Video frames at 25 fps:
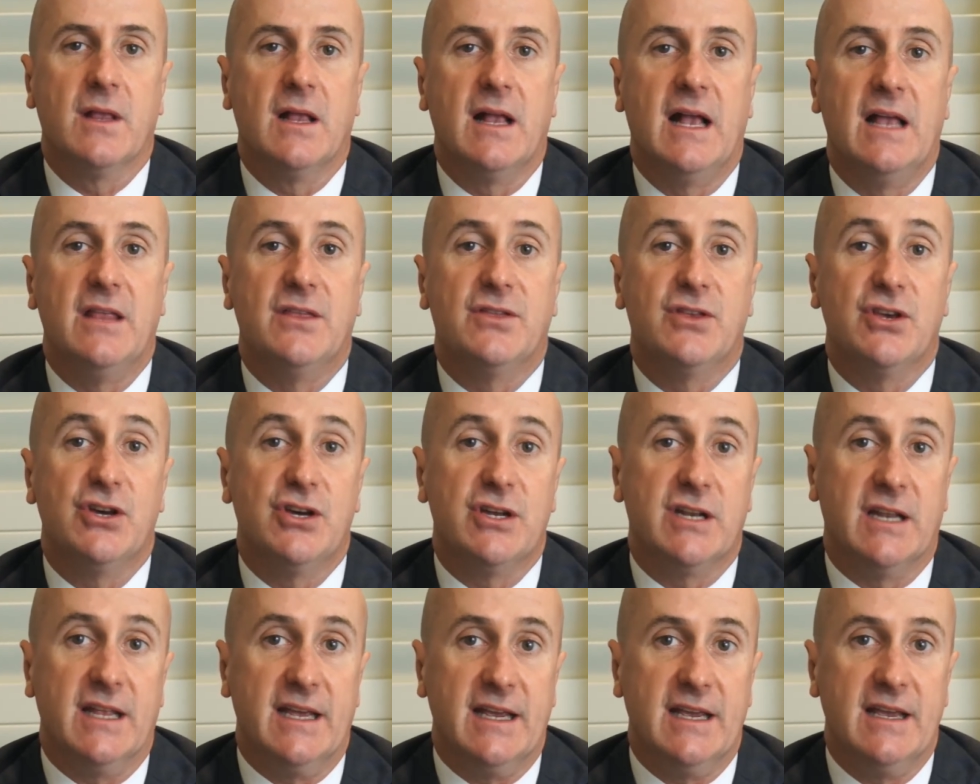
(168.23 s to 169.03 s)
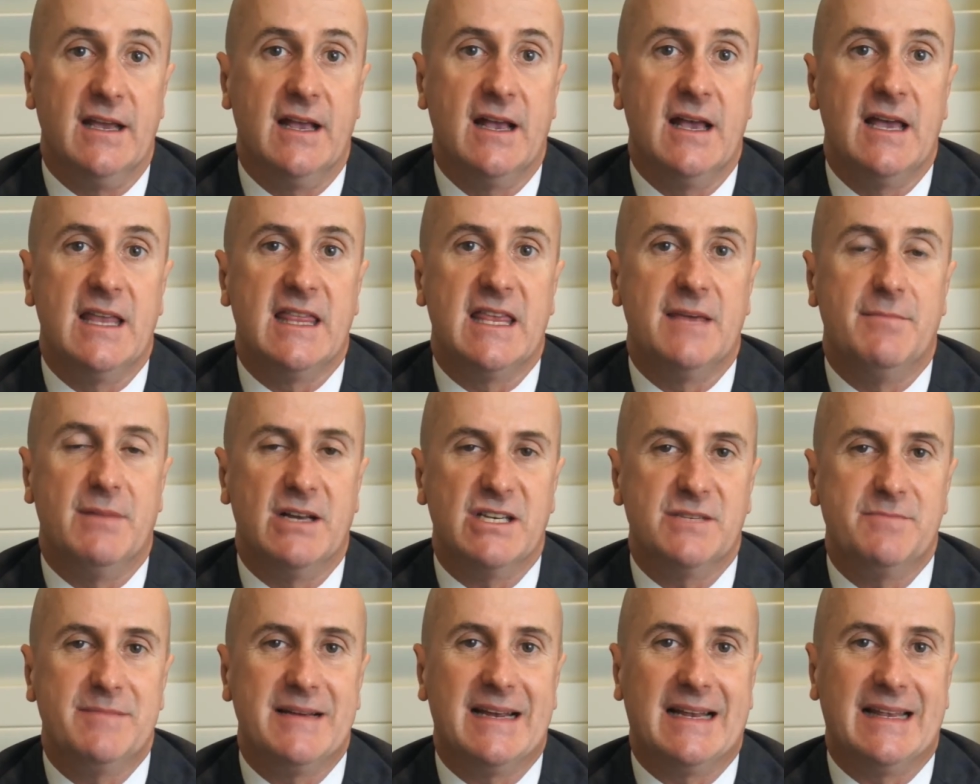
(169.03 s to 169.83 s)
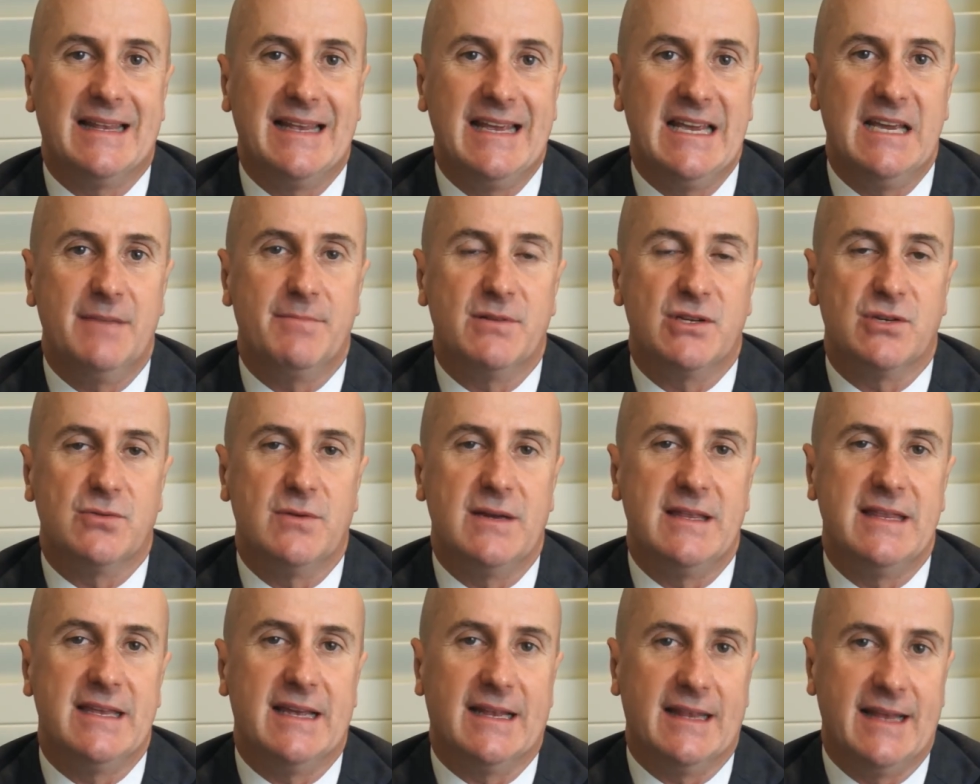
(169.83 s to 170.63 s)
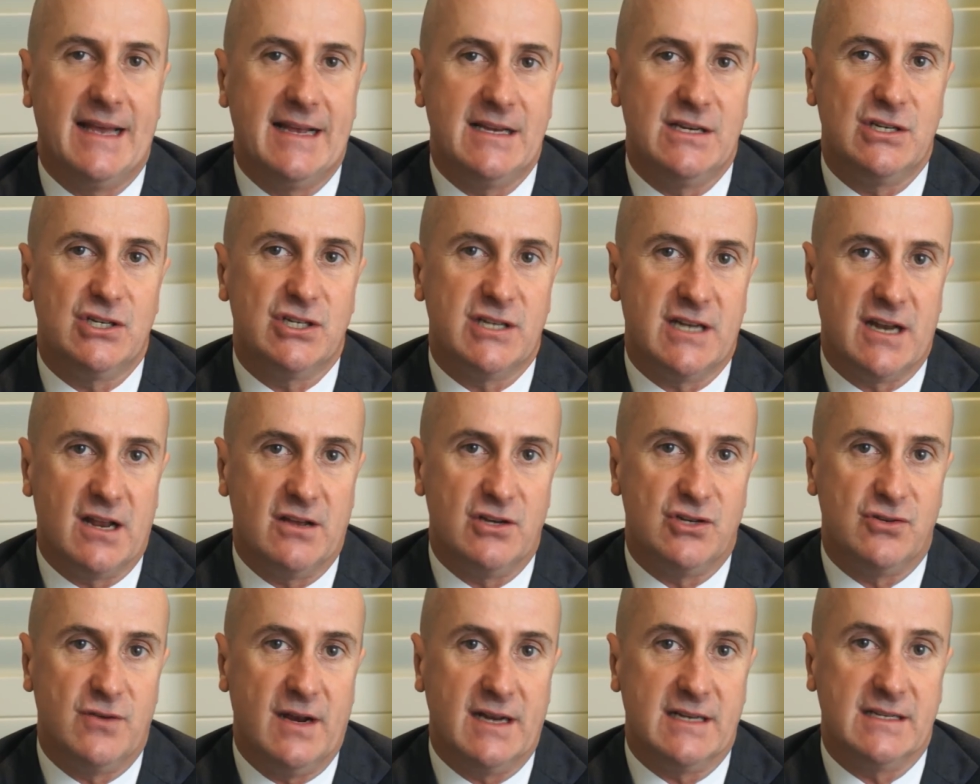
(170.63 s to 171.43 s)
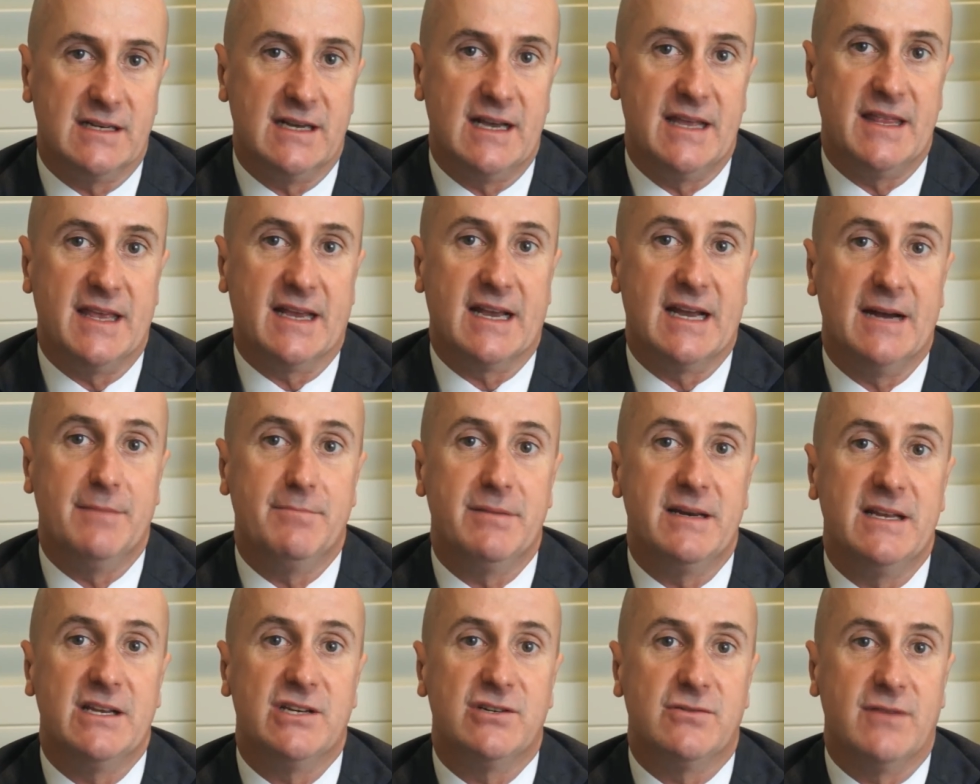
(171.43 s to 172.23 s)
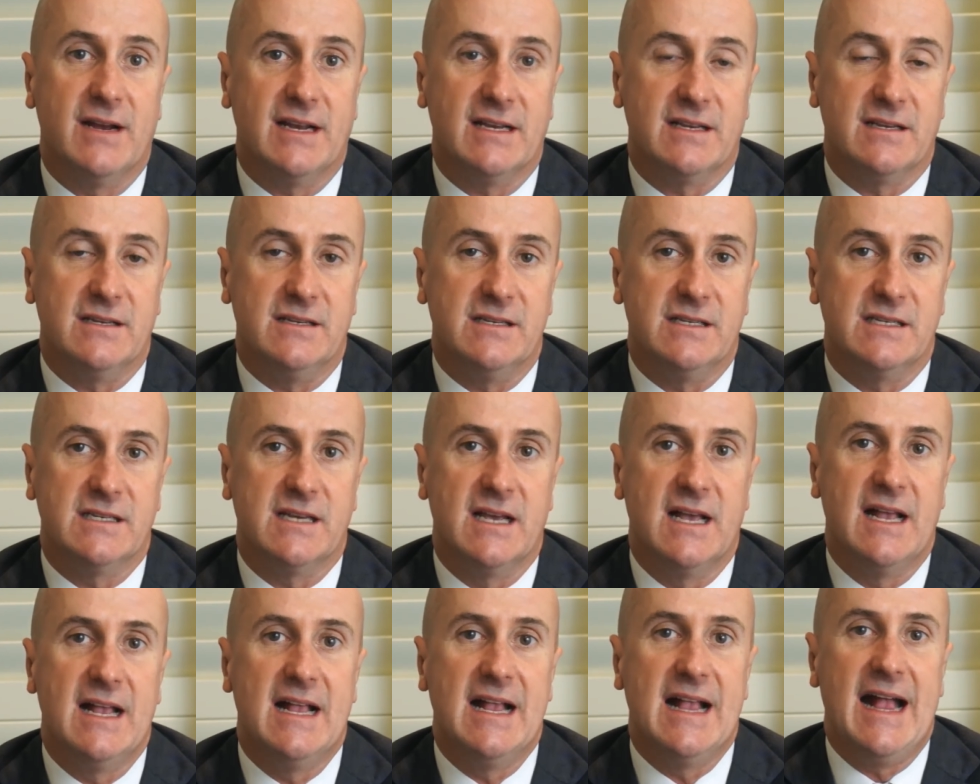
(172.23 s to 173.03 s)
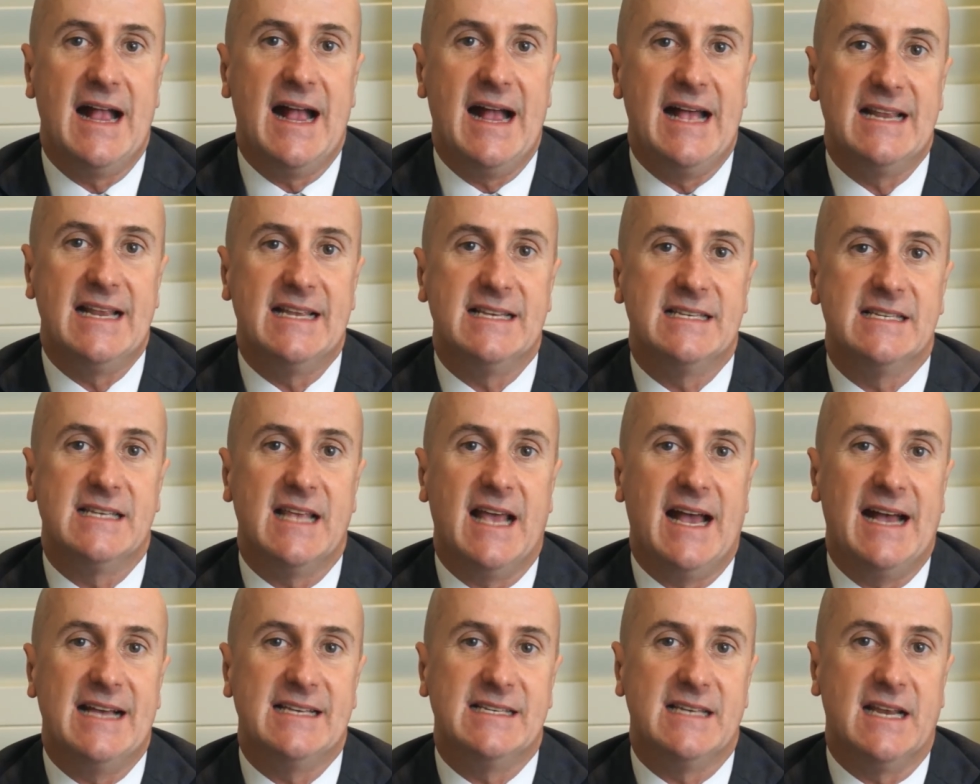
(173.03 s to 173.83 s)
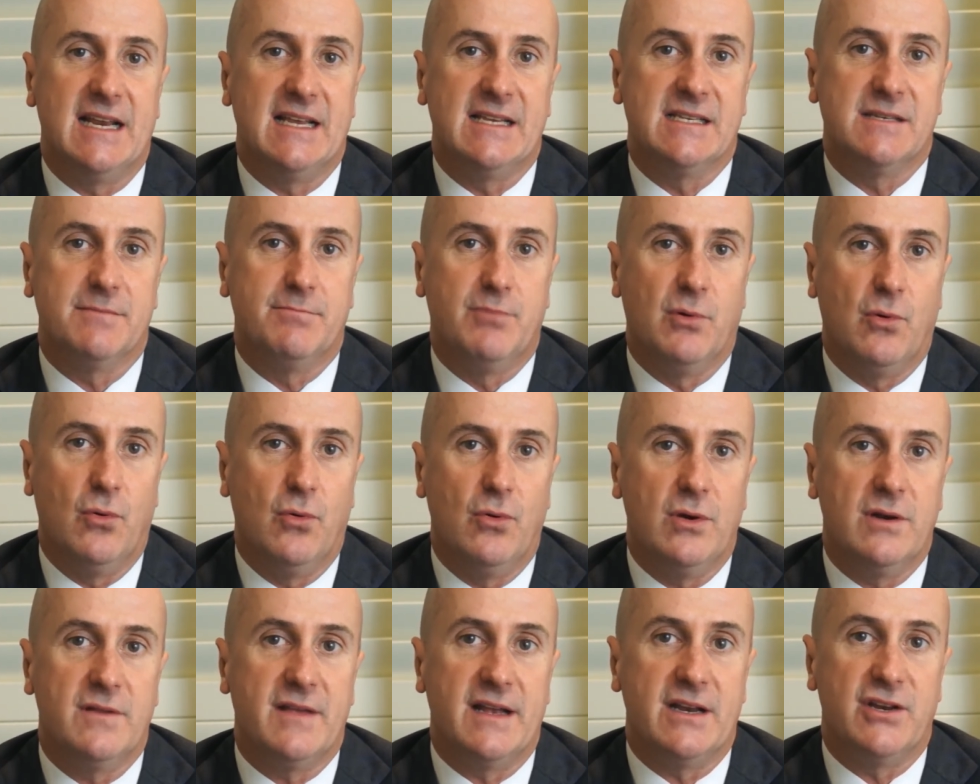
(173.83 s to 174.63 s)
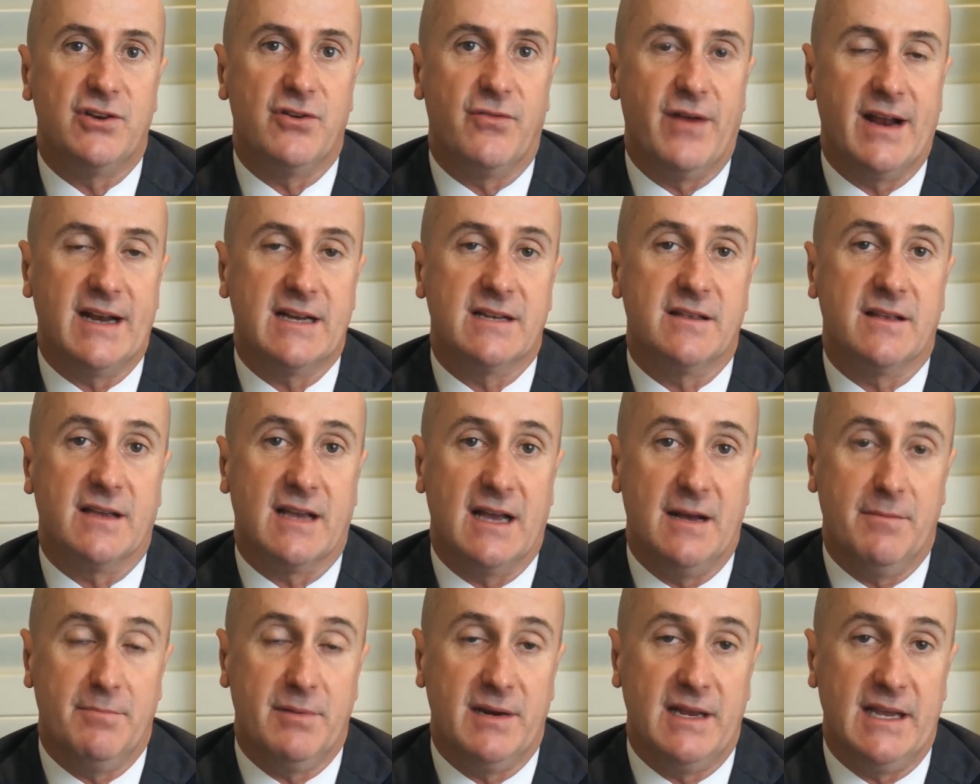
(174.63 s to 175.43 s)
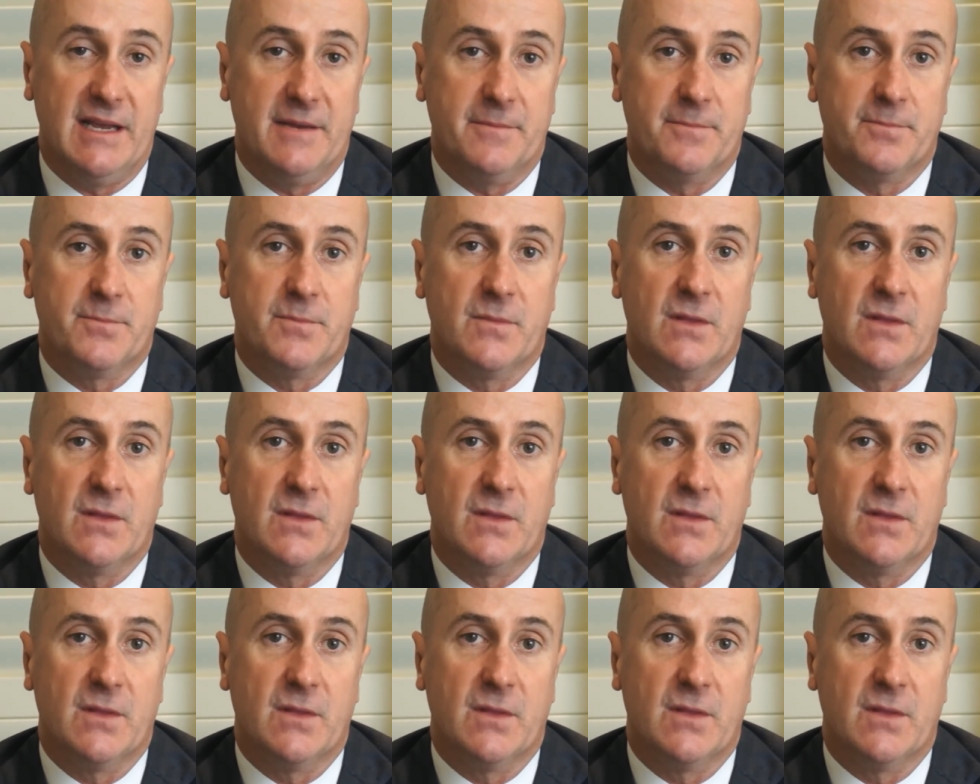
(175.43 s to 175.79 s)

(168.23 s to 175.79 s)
And thirdly, there must be a link between the alleged shadow director and the company directors, as it is the board that direct the company.